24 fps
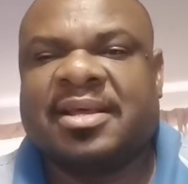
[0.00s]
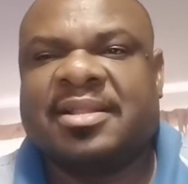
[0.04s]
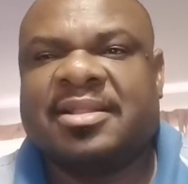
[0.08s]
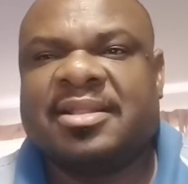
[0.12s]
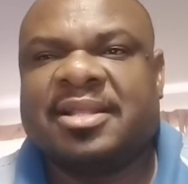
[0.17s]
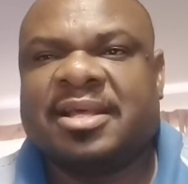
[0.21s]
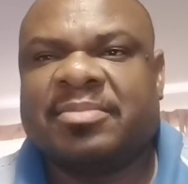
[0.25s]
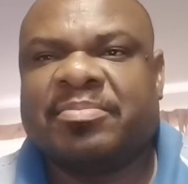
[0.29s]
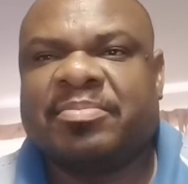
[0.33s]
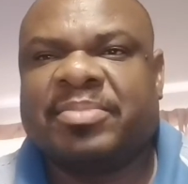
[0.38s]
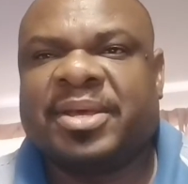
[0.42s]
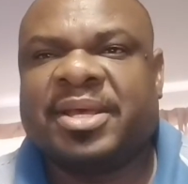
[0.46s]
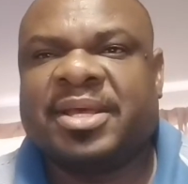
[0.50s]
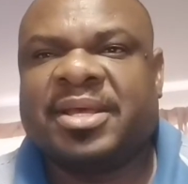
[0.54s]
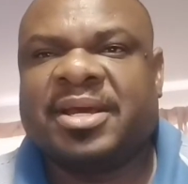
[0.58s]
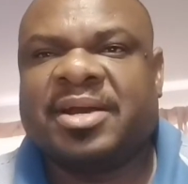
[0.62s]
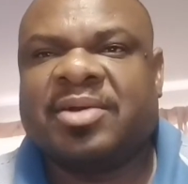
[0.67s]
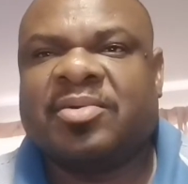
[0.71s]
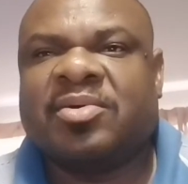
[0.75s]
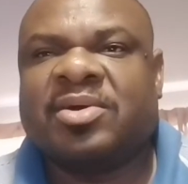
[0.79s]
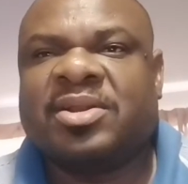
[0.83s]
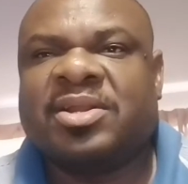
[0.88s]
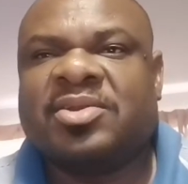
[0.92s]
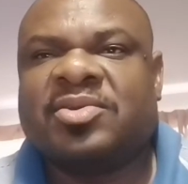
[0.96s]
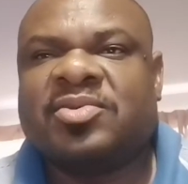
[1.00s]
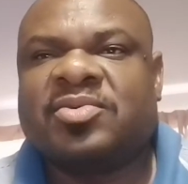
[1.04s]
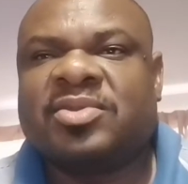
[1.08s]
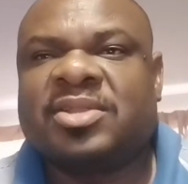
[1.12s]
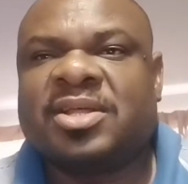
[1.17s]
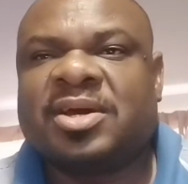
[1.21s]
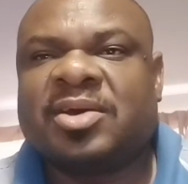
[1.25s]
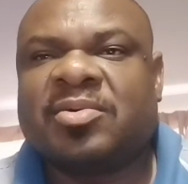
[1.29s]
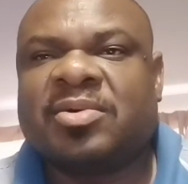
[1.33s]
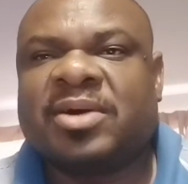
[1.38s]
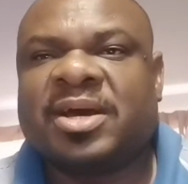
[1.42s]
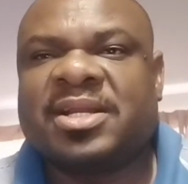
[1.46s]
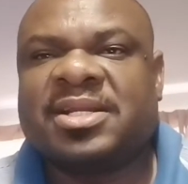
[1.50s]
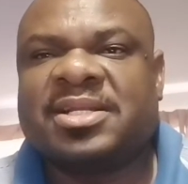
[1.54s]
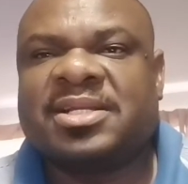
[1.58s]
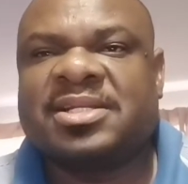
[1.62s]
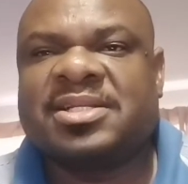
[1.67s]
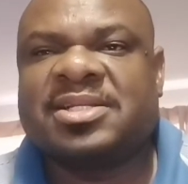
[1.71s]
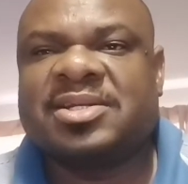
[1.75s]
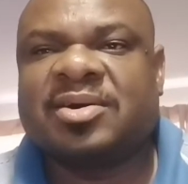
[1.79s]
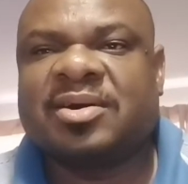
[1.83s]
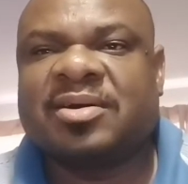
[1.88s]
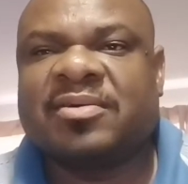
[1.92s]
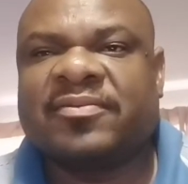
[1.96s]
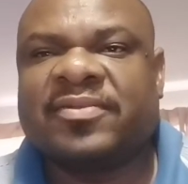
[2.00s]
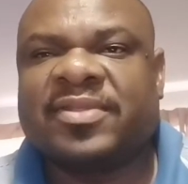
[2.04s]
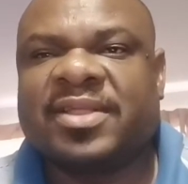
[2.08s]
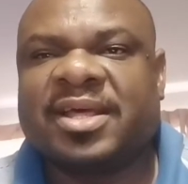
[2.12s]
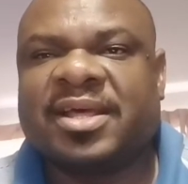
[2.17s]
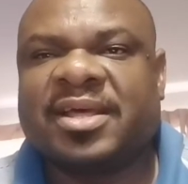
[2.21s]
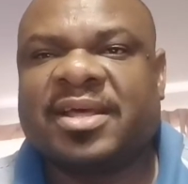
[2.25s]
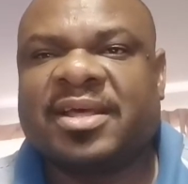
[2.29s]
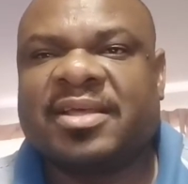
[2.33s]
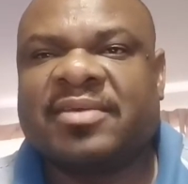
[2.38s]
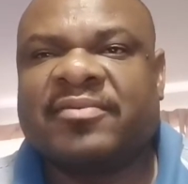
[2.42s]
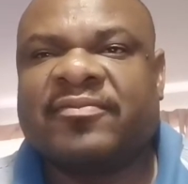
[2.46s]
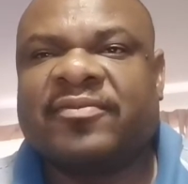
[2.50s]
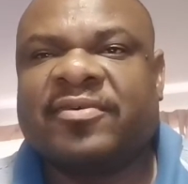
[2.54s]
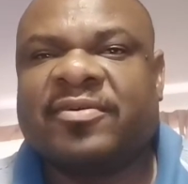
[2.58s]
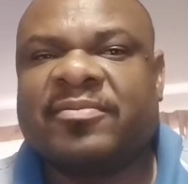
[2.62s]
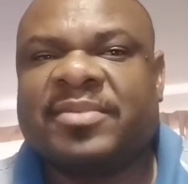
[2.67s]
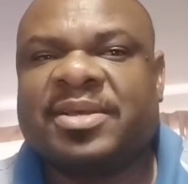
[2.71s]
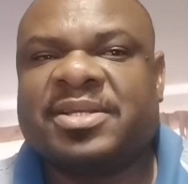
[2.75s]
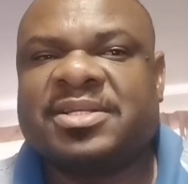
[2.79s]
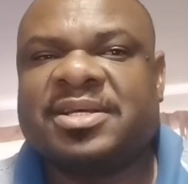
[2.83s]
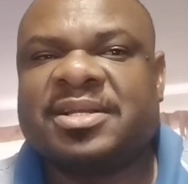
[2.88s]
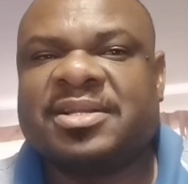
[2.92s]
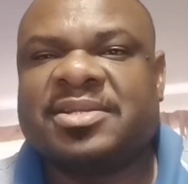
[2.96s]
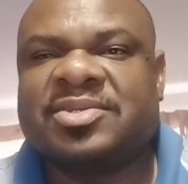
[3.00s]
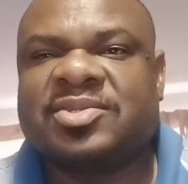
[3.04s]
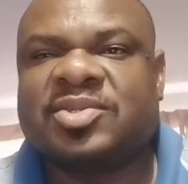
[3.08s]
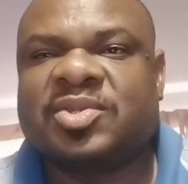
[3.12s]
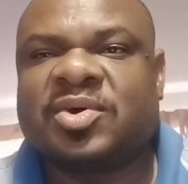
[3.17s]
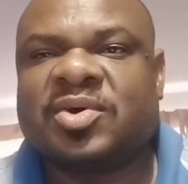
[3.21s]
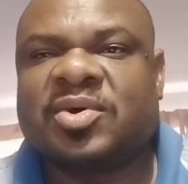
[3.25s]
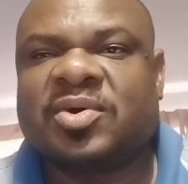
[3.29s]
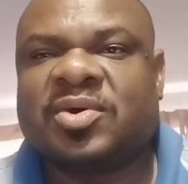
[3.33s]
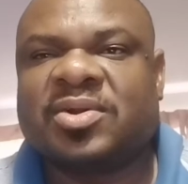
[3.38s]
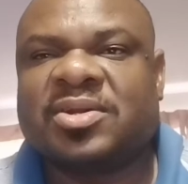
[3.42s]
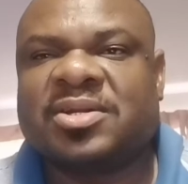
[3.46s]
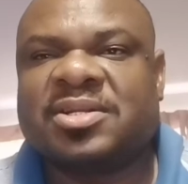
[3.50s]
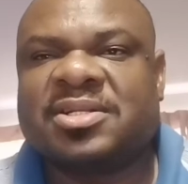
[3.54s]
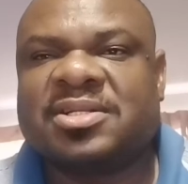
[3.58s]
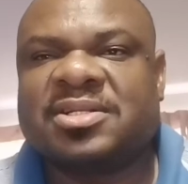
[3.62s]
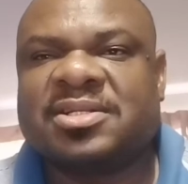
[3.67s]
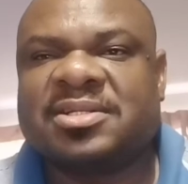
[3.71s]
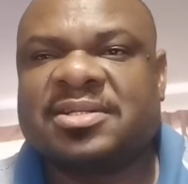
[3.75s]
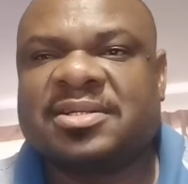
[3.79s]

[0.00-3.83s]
They pay according to the quantity of the information stored.